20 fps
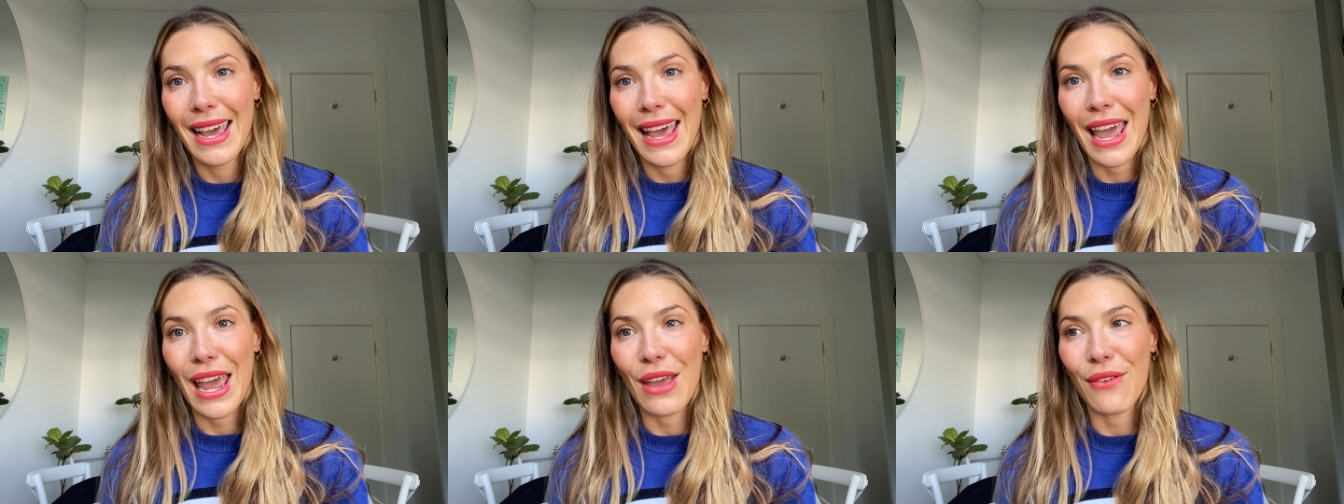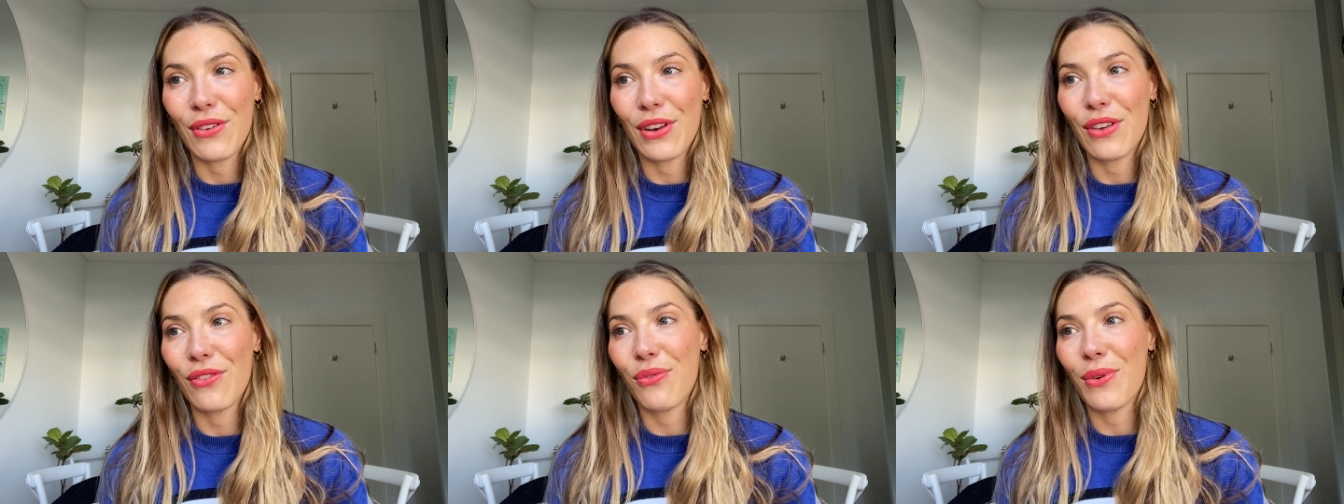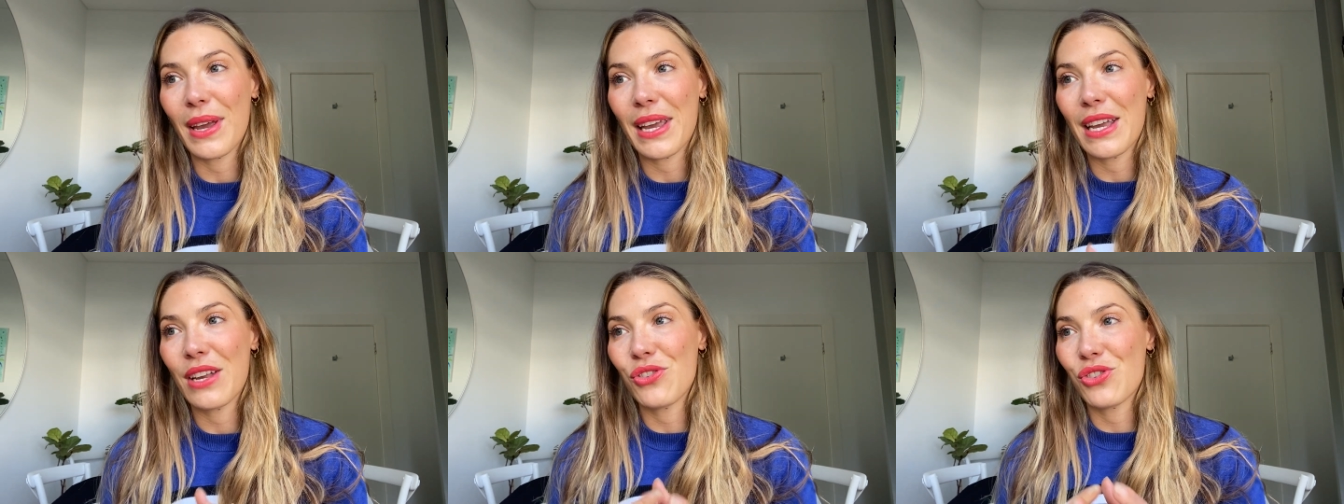even if
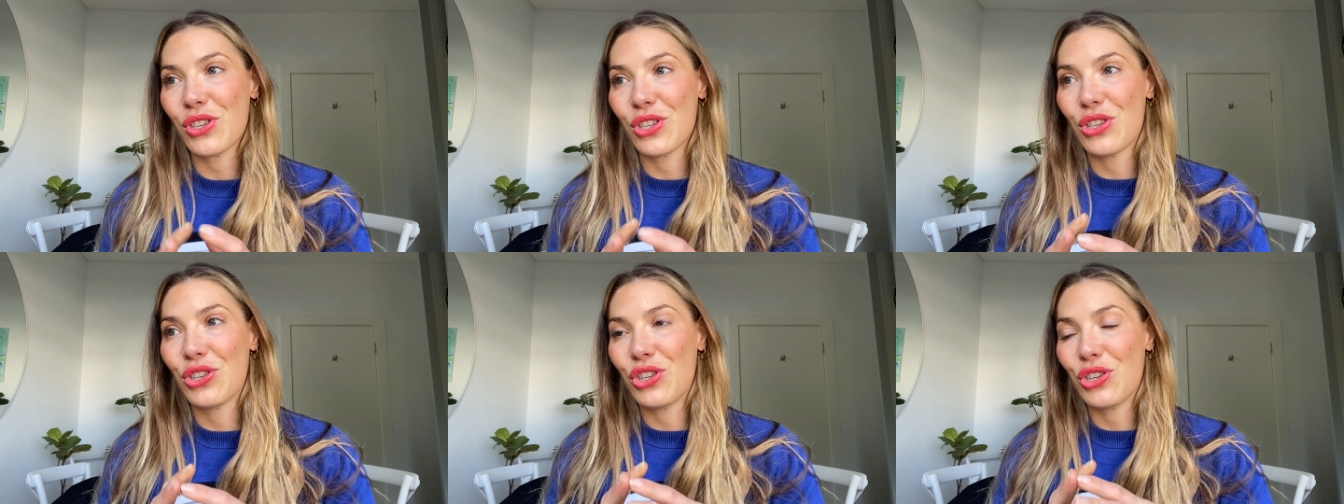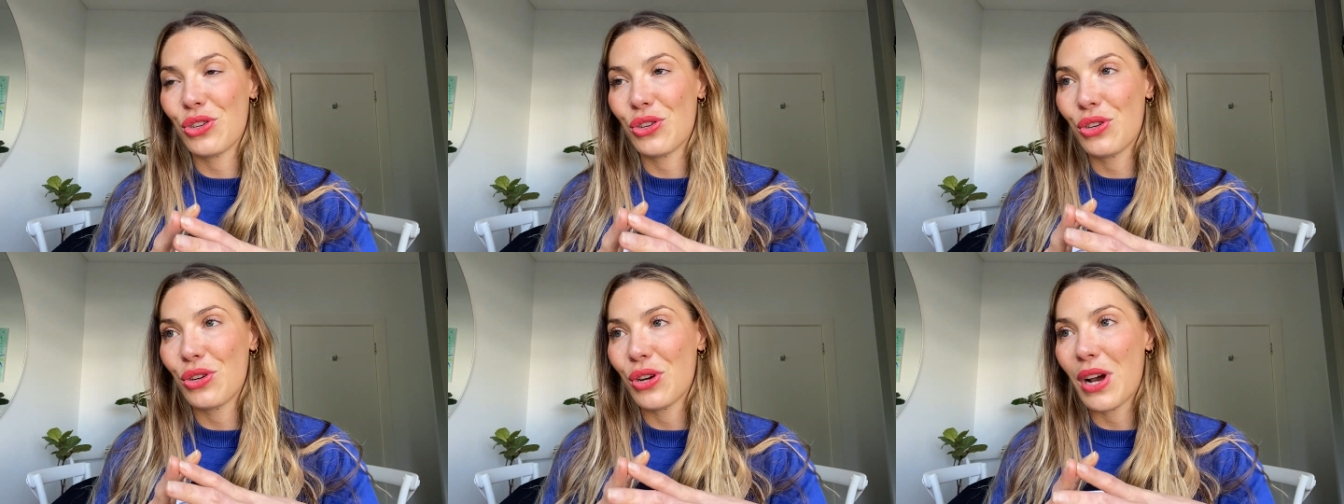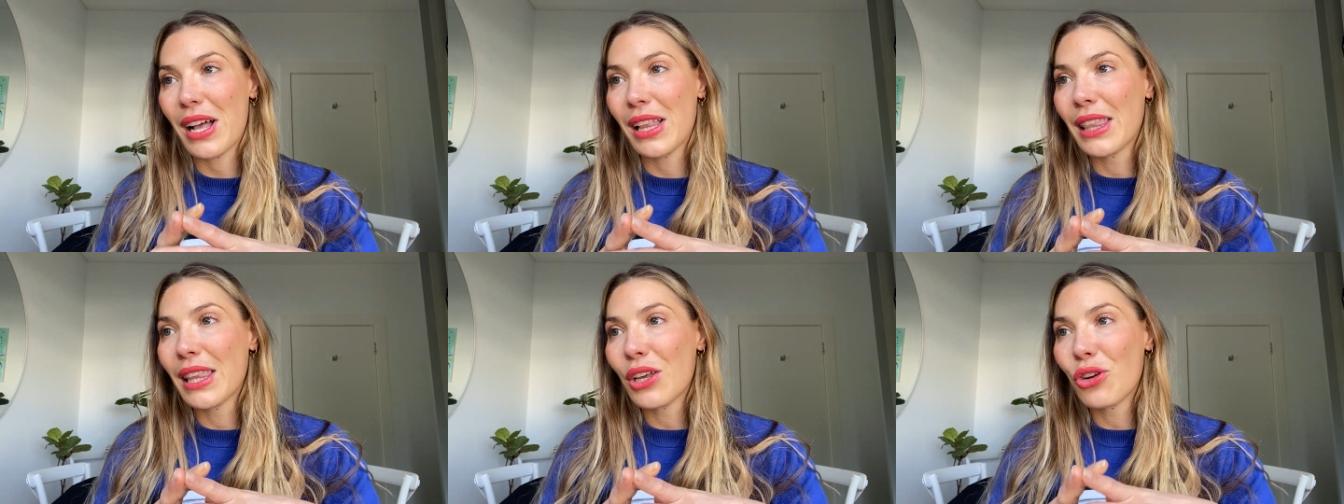we can just do
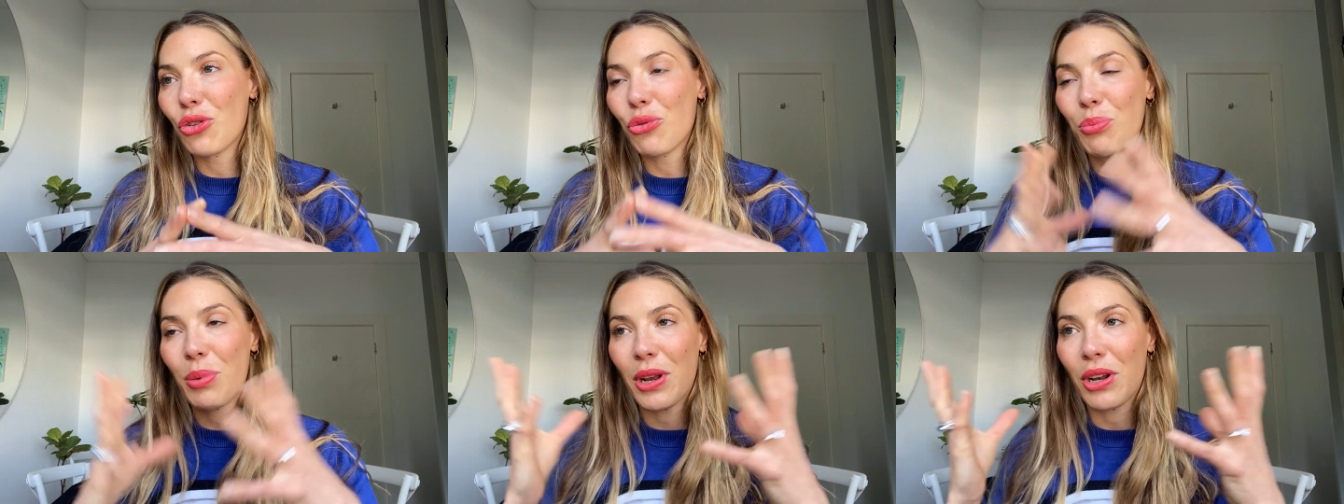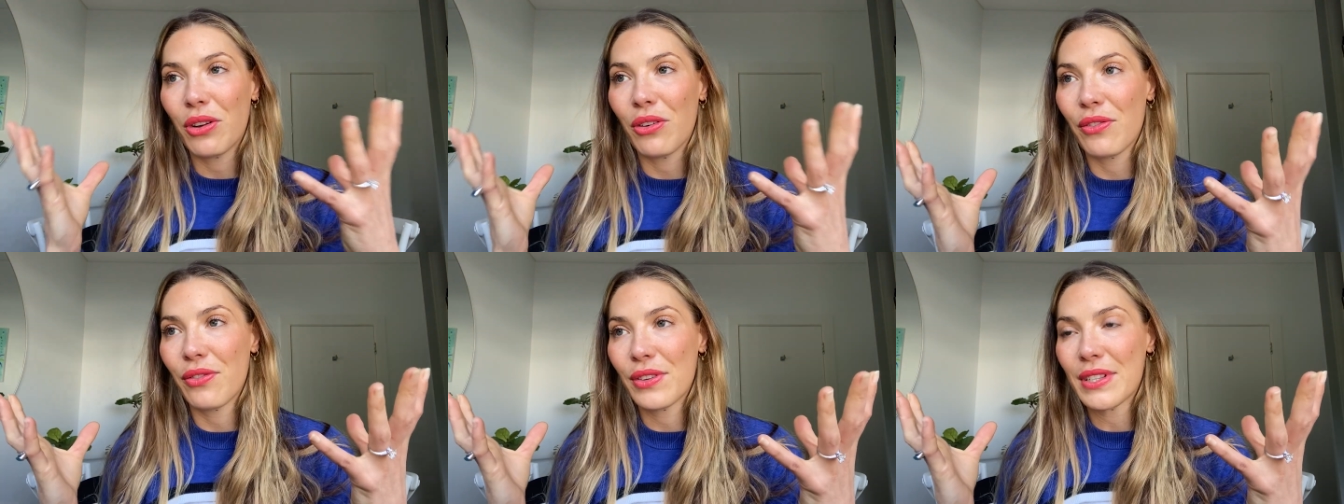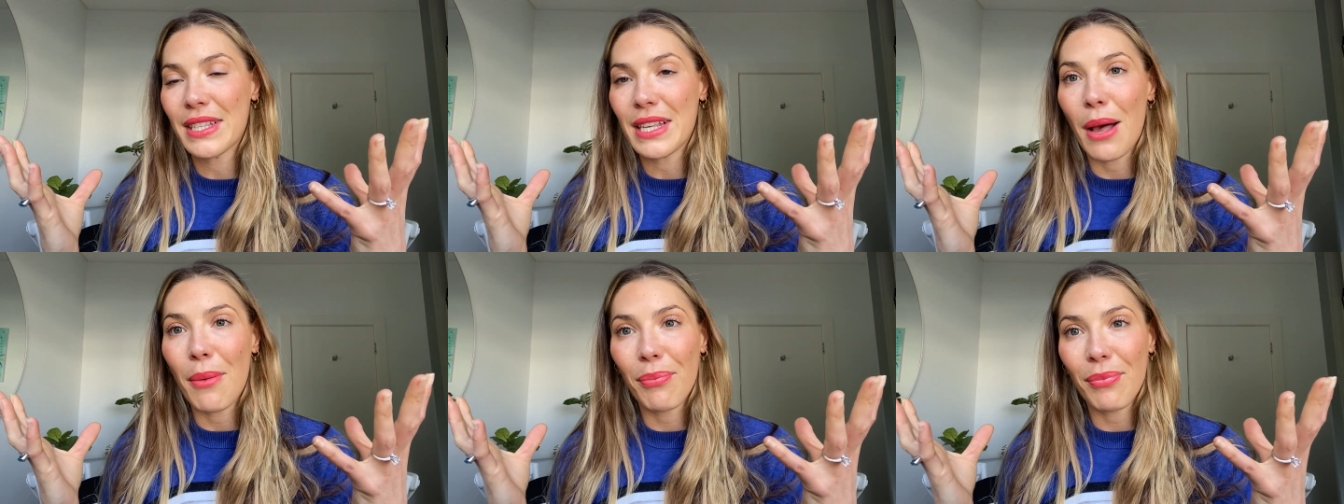a little bit of
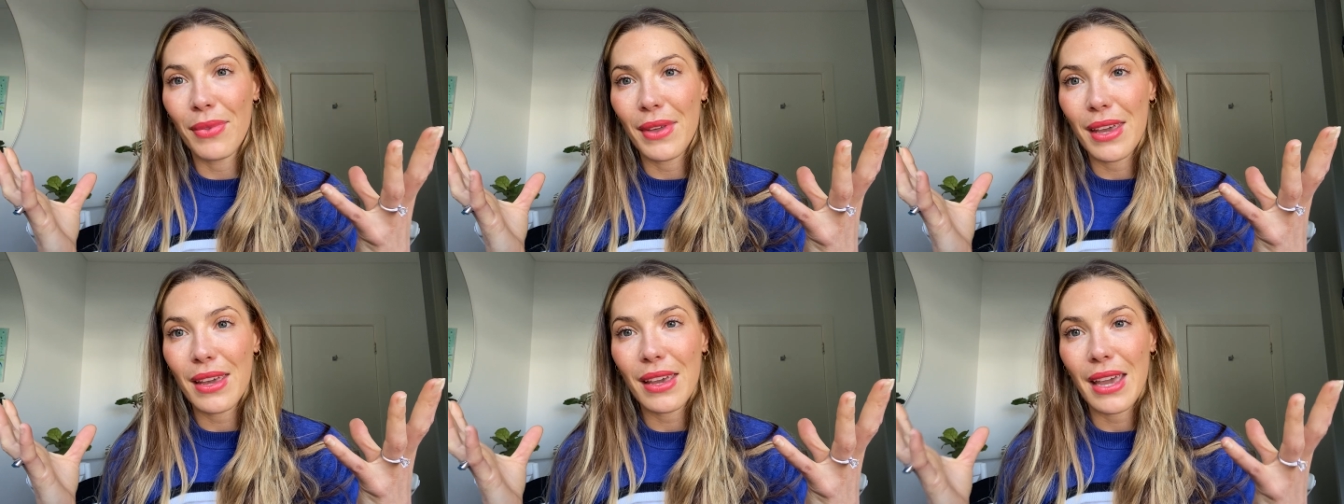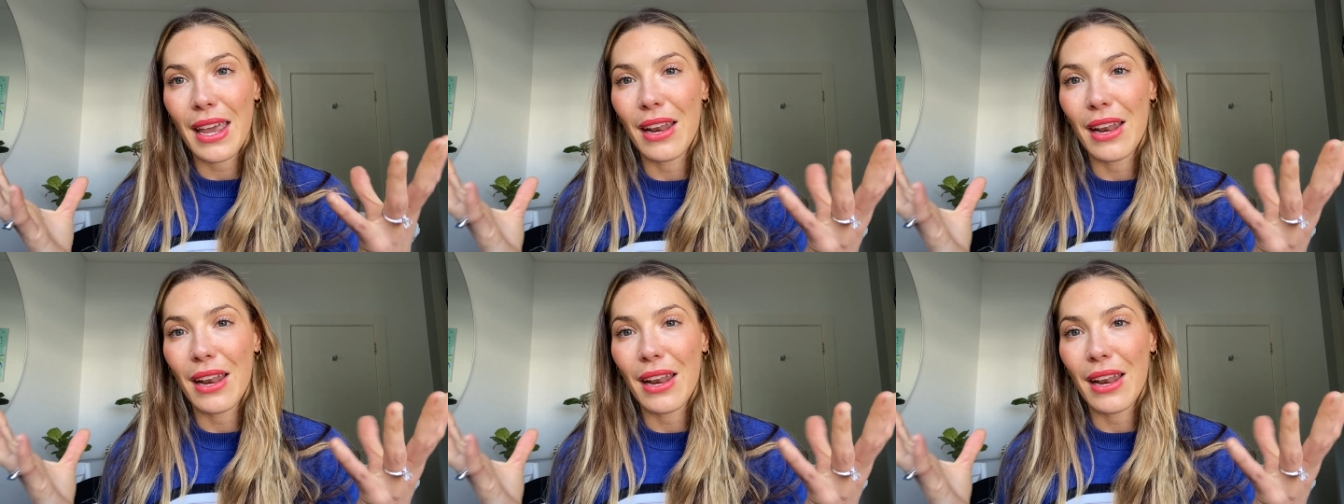something,